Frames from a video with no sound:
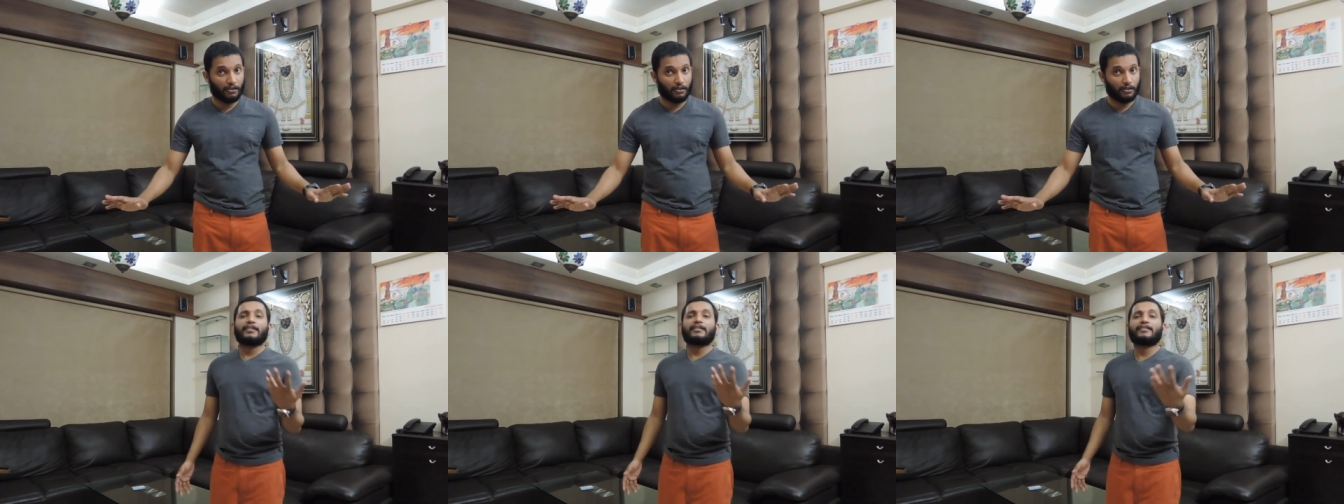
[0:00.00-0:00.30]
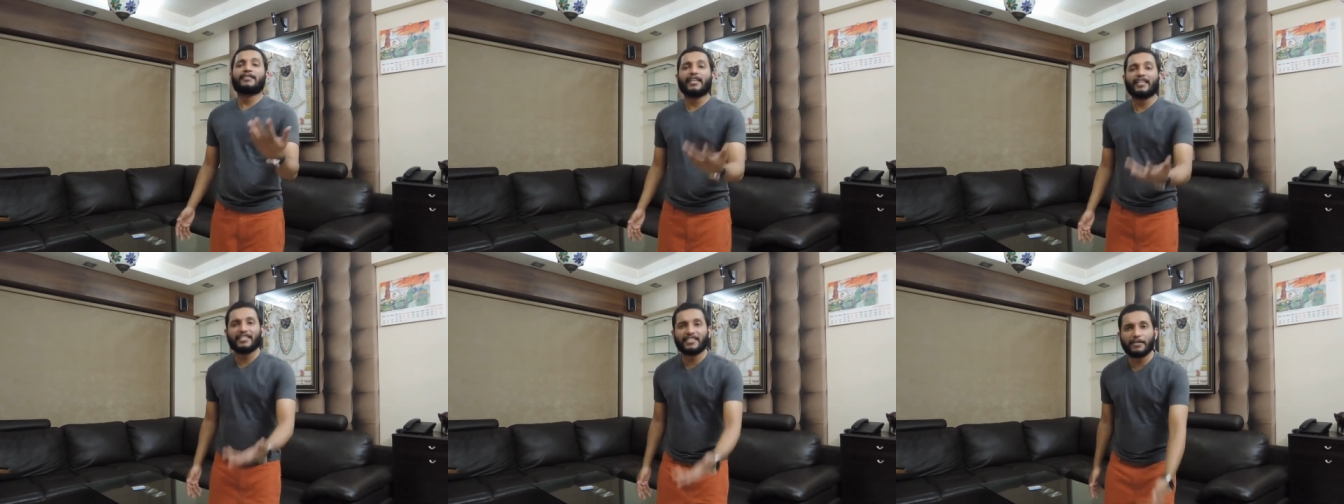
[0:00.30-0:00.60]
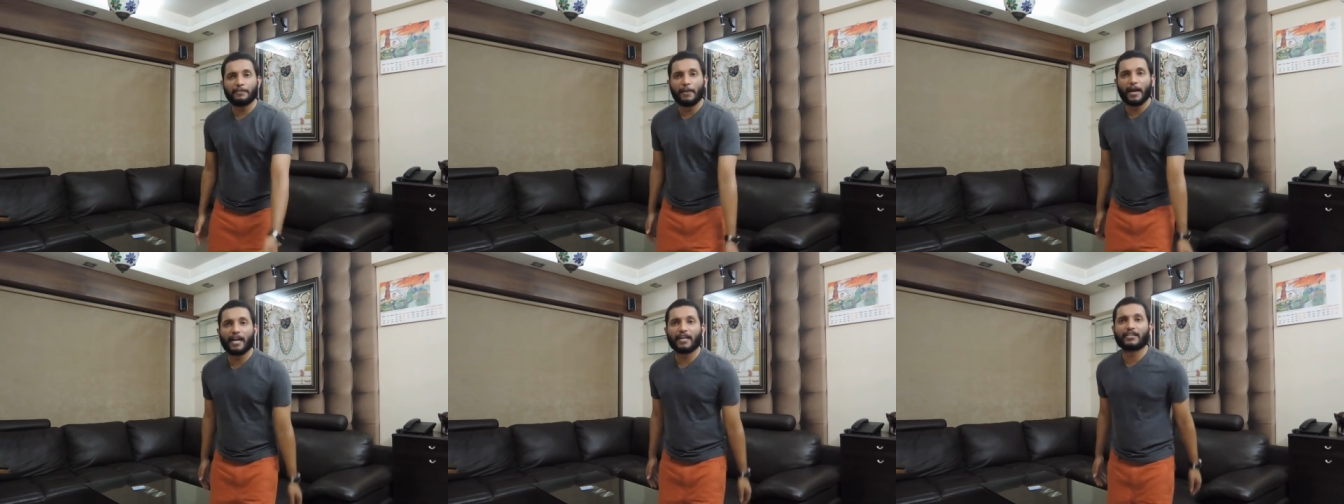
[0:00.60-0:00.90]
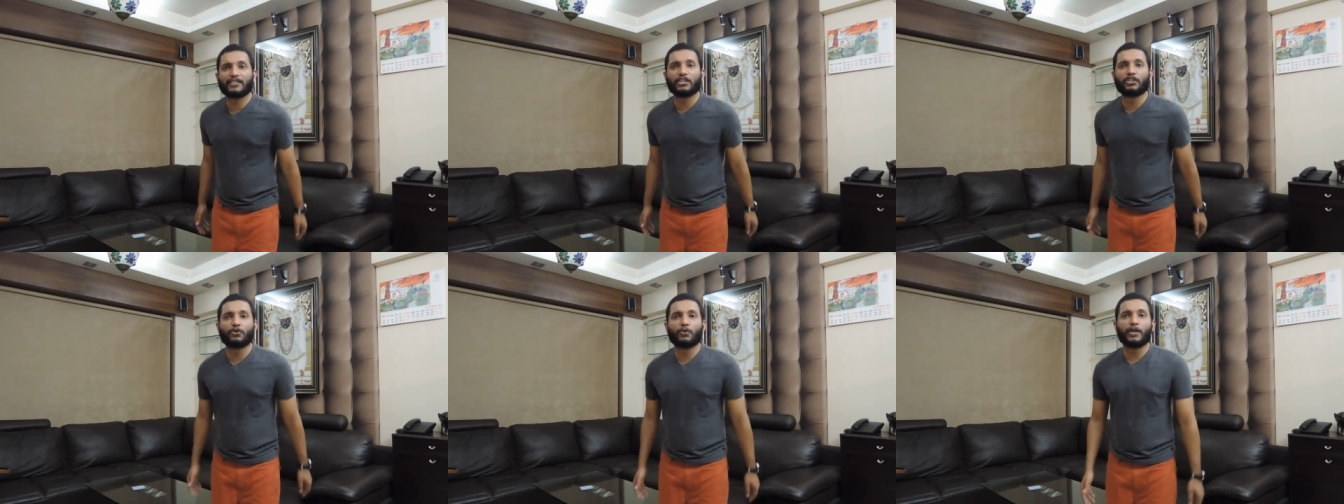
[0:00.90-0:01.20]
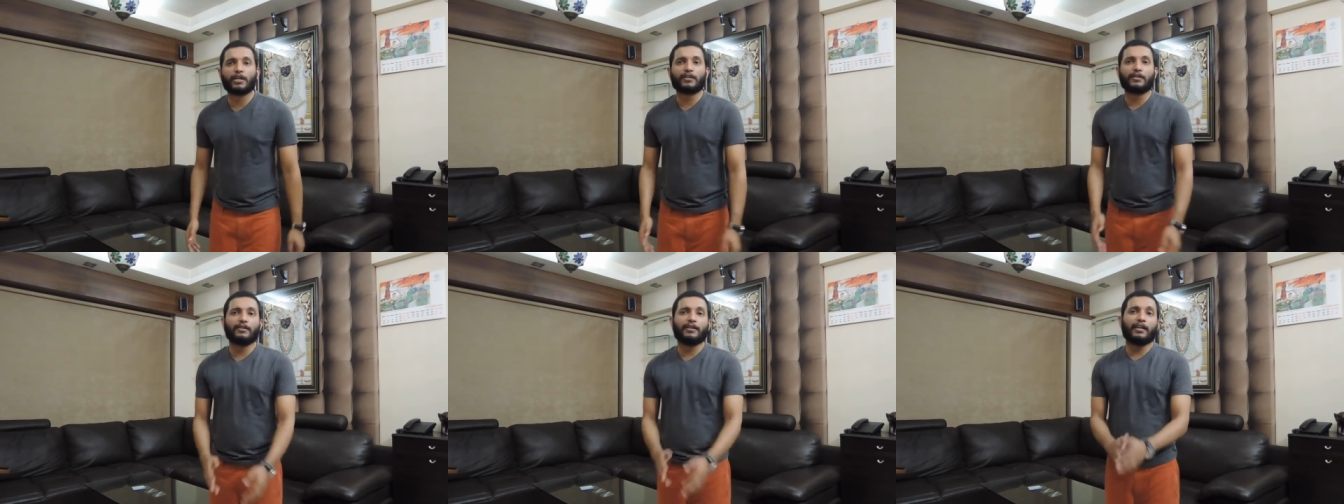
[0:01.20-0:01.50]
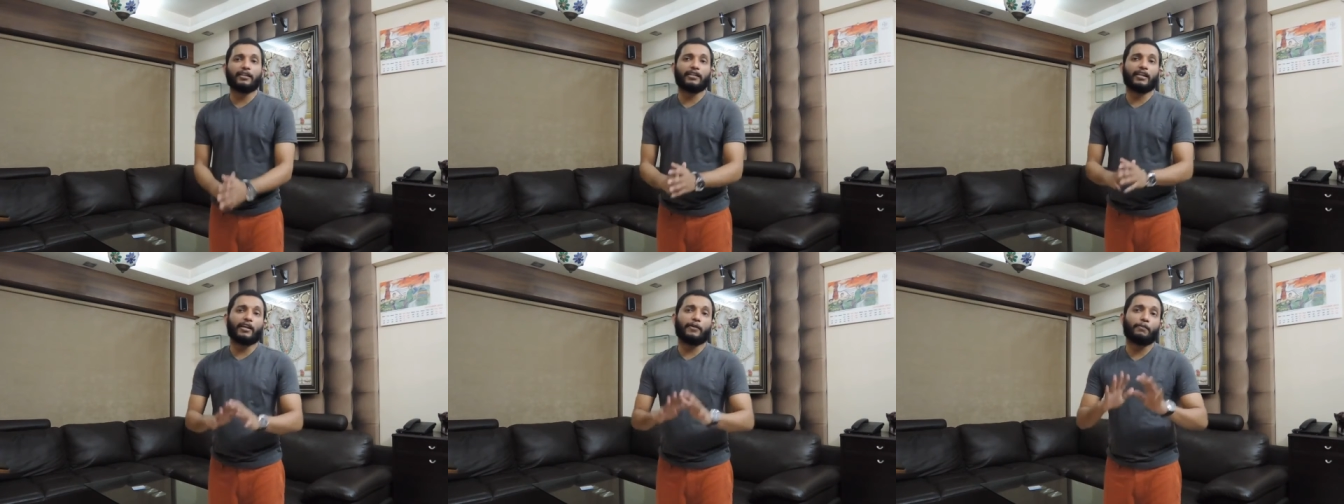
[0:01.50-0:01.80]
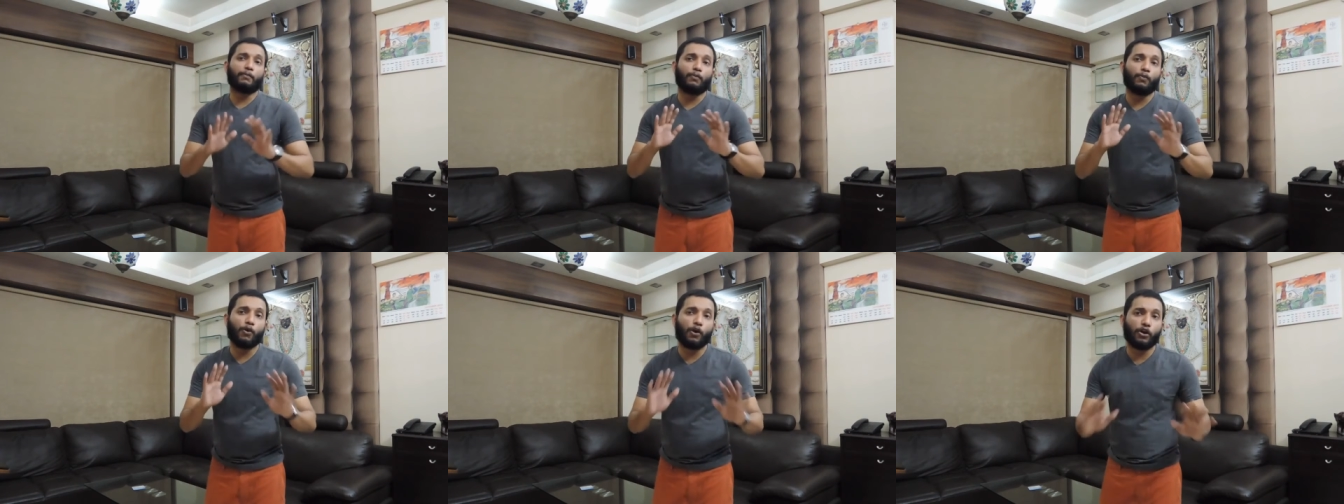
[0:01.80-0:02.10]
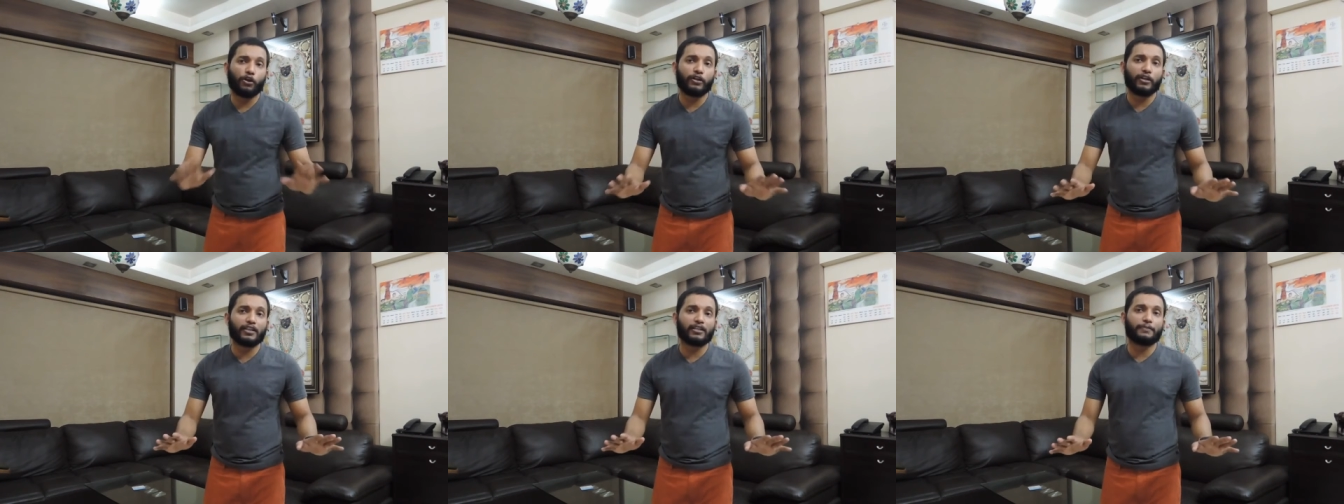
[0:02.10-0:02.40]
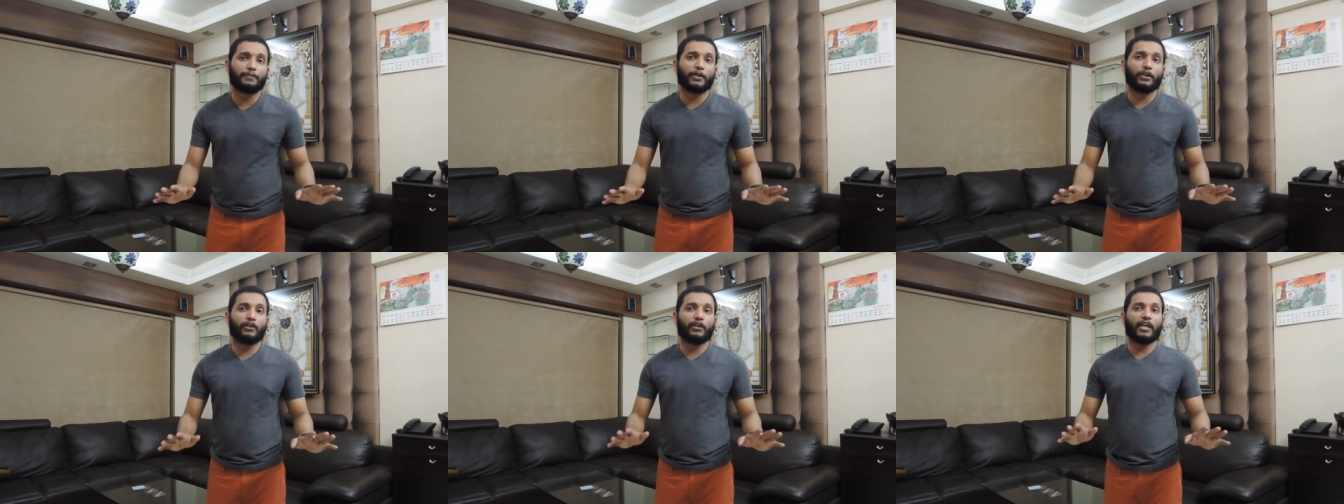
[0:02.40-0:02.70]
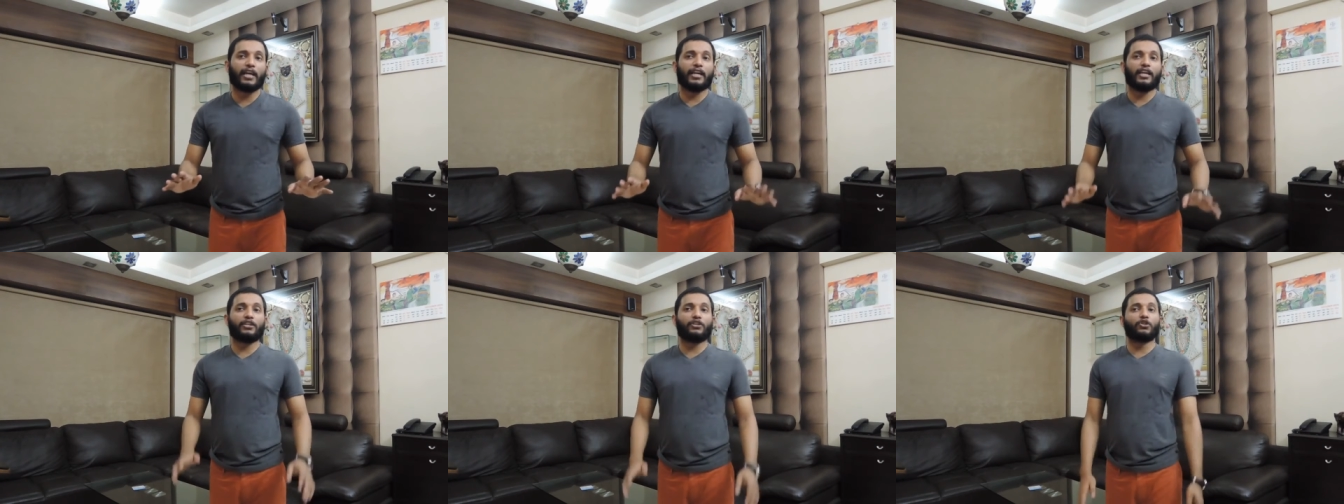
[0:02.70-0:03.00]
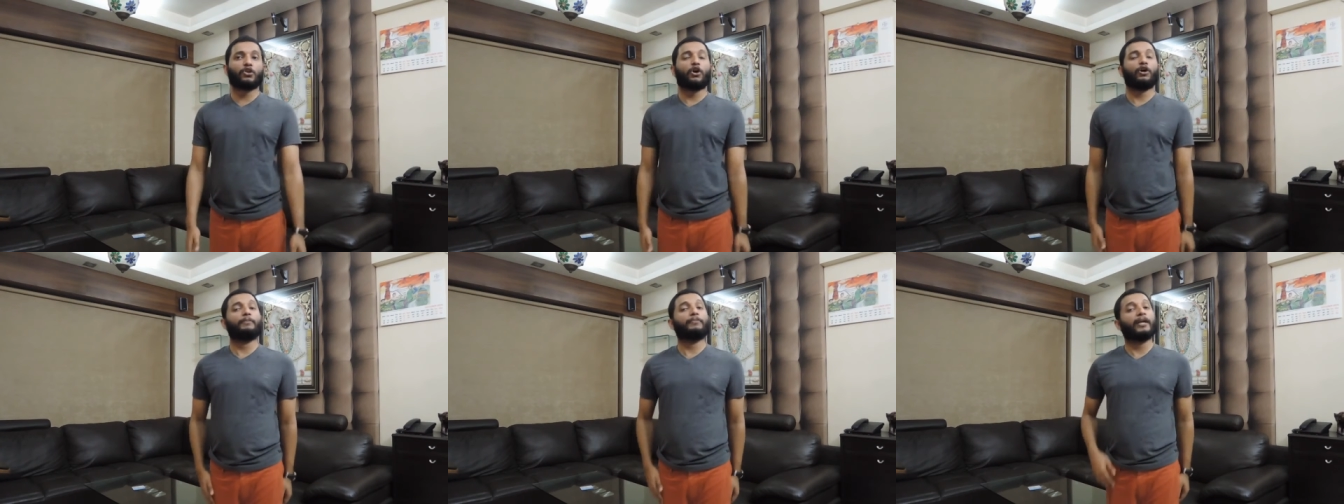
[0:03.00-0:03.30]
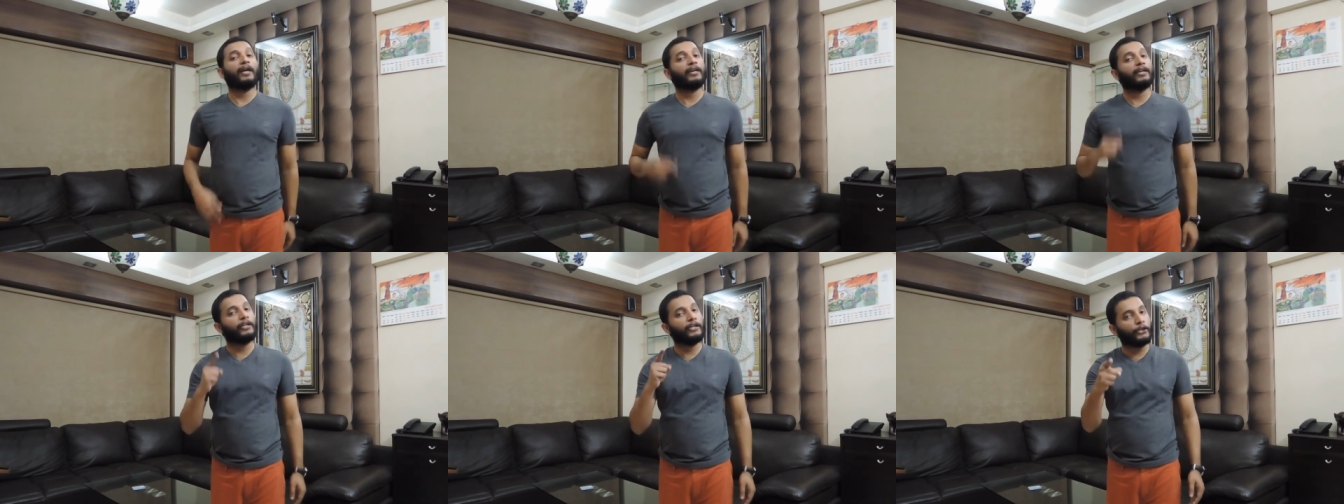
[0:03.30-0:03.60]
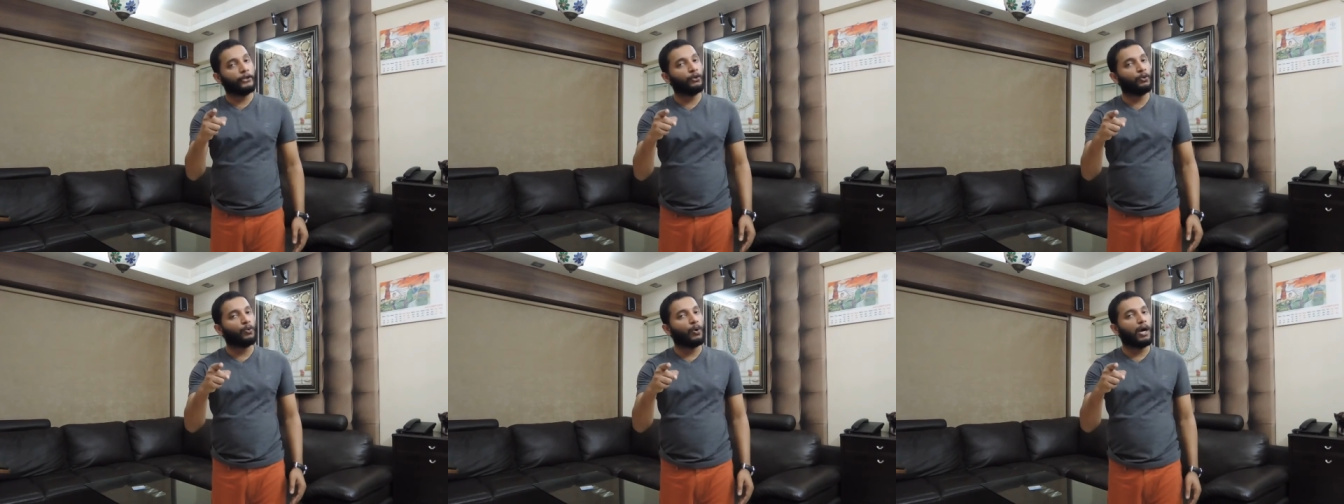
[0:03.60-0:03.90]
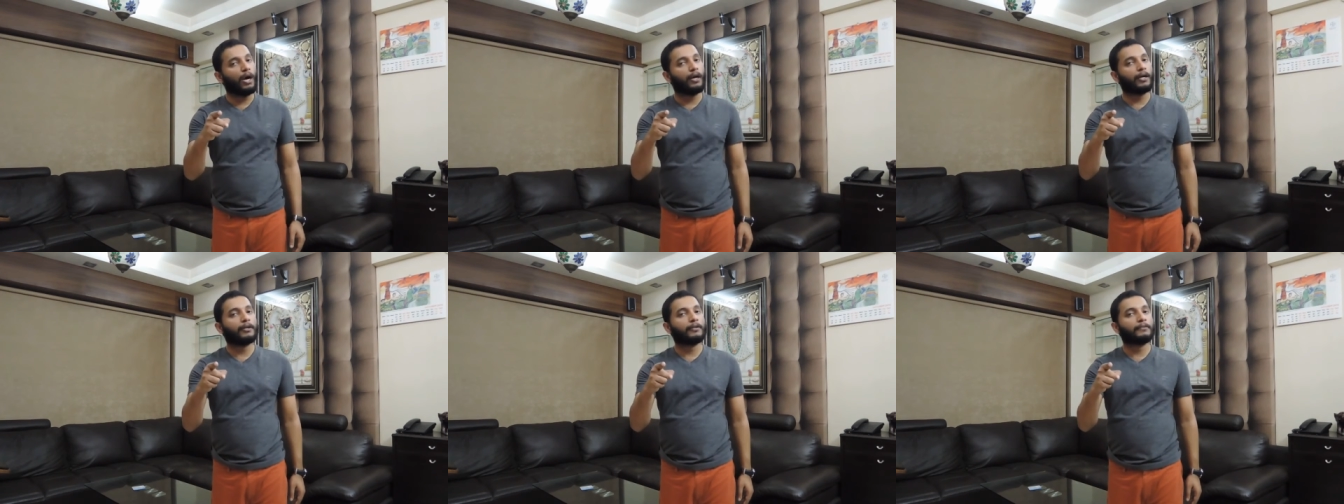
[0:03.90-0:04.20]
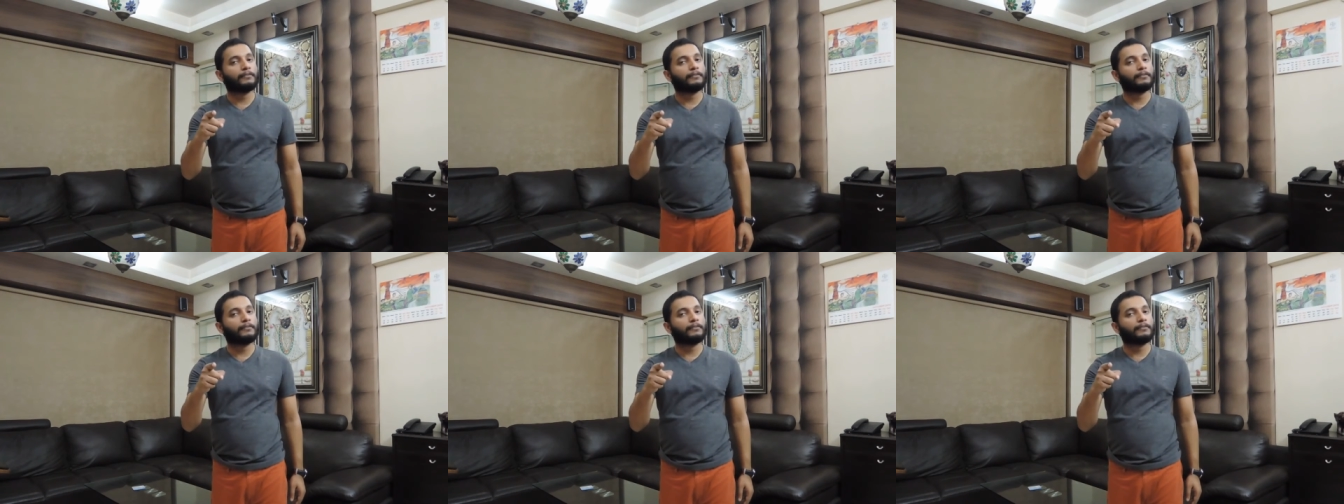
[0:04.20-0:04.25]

Such a bad situation that they're more desperate to get a job than you are.